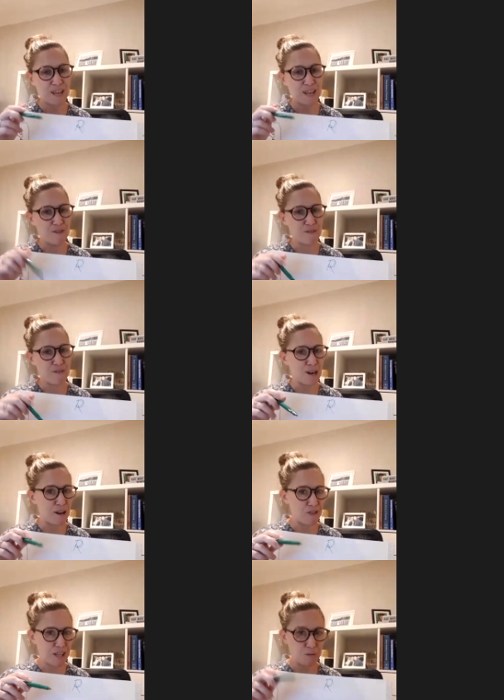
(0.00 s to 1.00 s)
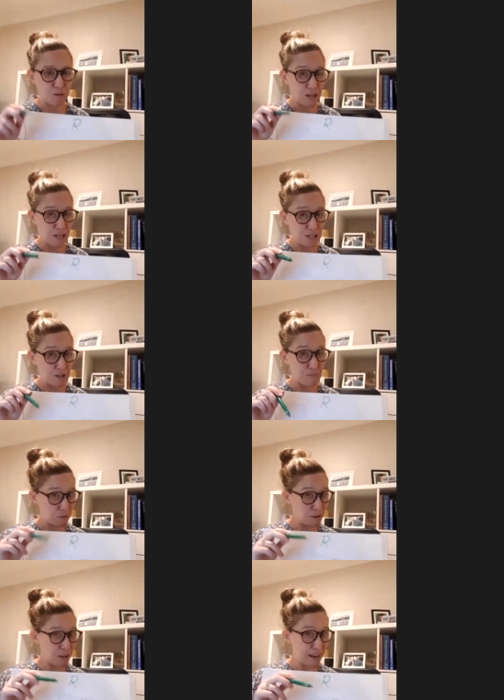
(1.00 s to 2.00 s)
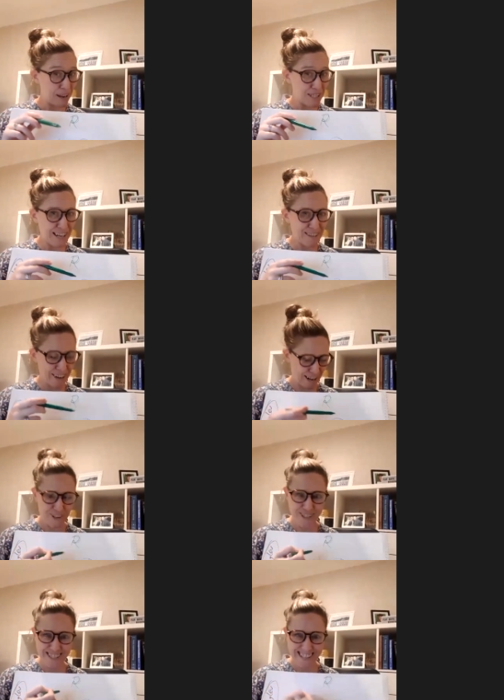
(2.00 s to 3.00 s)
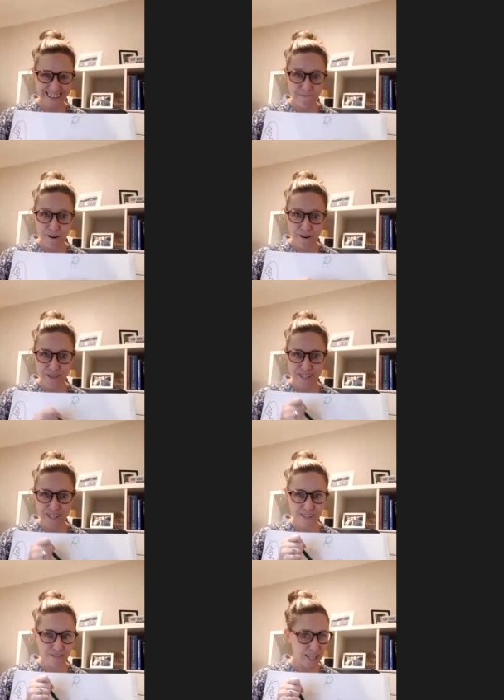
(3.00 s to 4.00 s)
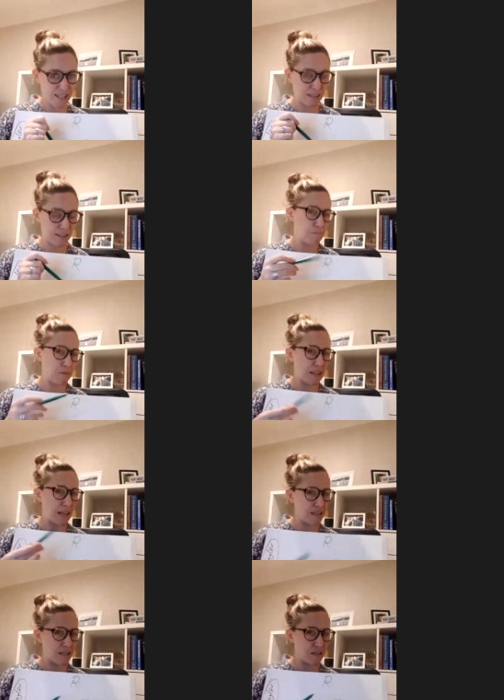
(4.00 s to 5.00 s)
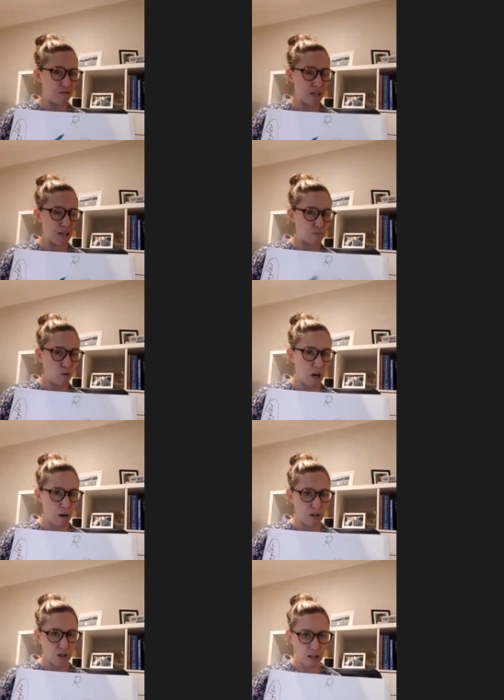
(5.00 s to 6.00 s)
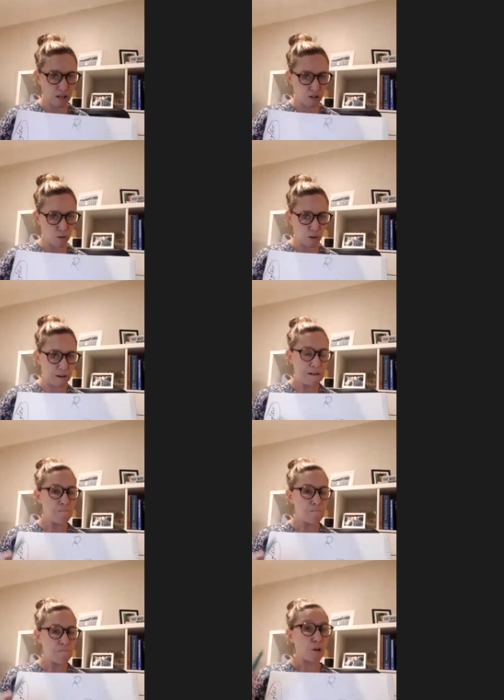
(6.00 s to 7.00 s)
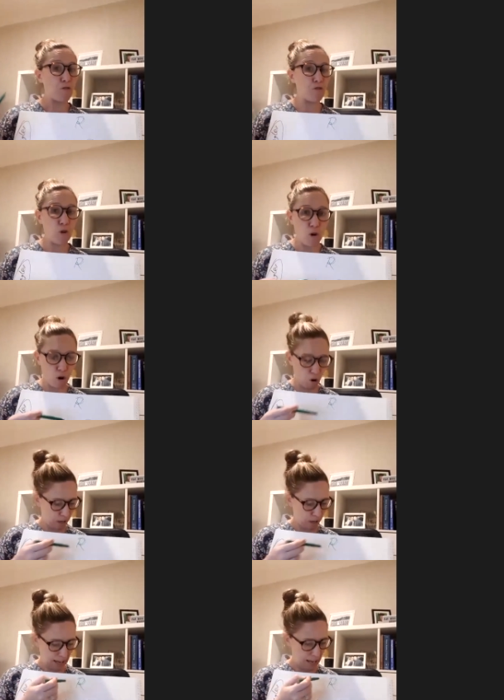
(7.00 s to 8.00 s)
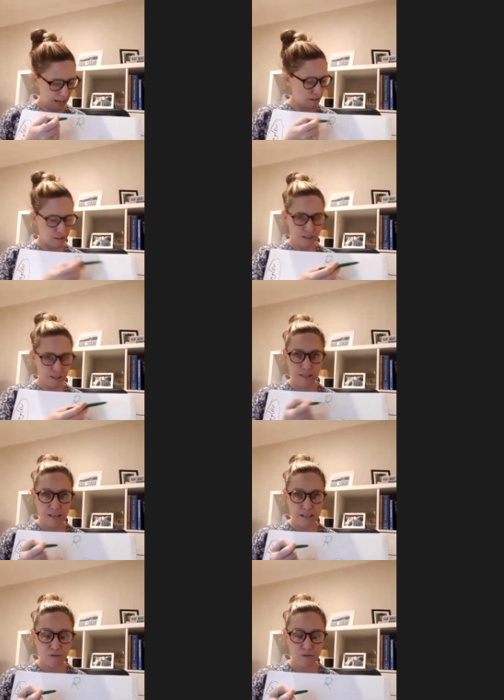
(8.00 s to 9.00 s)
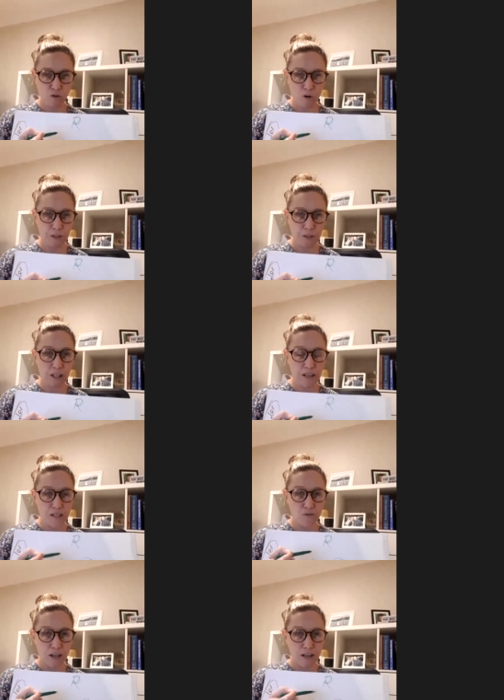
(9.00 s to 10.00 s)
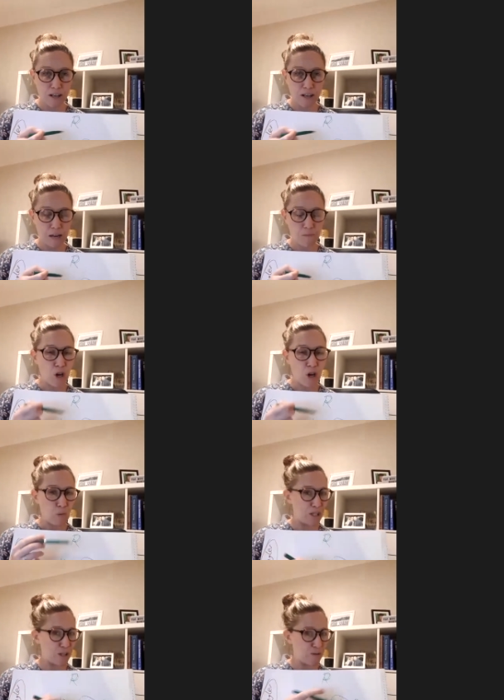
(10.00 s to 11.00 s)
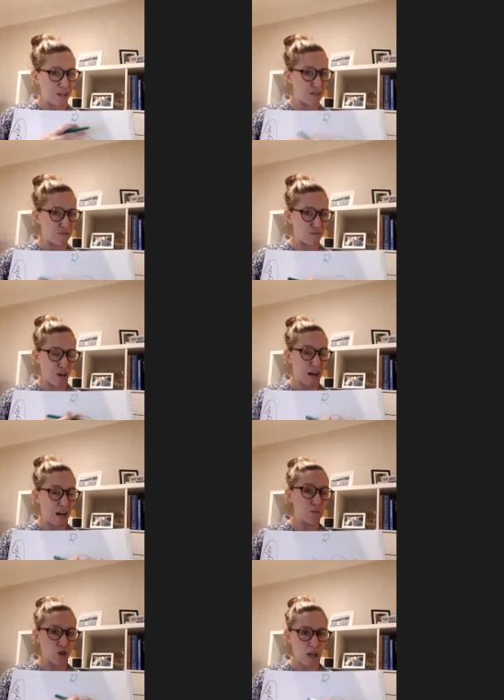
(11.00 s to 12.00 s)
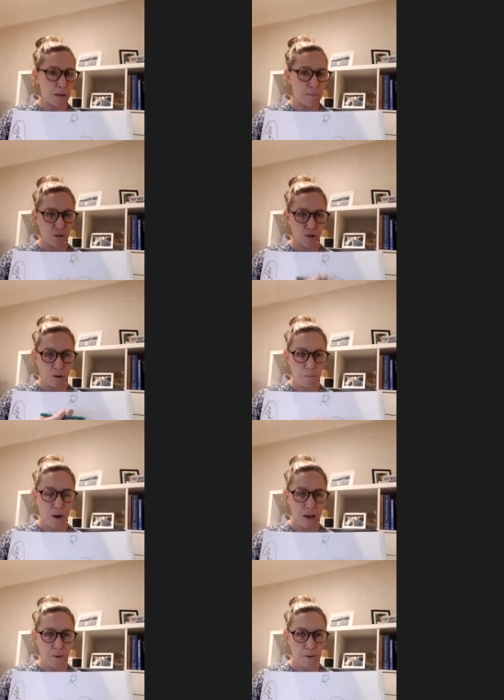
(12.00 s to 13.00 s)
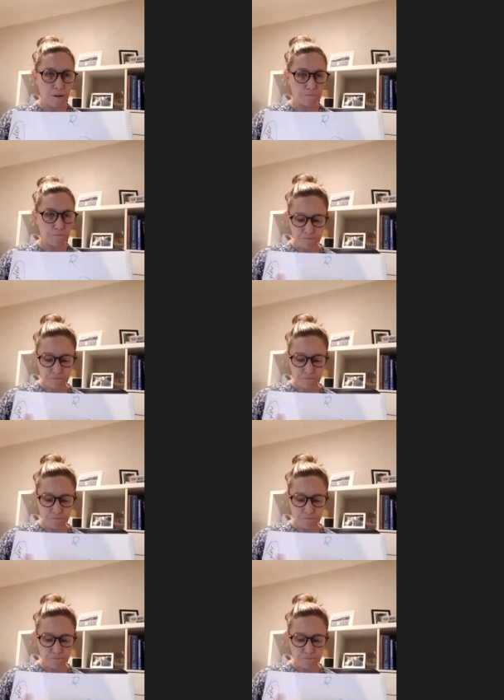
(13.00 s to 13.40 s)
If you've been on my Facebook page, you probably have seen my crossing post just recently, and that's the reason why we're trying to do it. Before we even start to form the letters of our name, we're doing these random shapes on paper.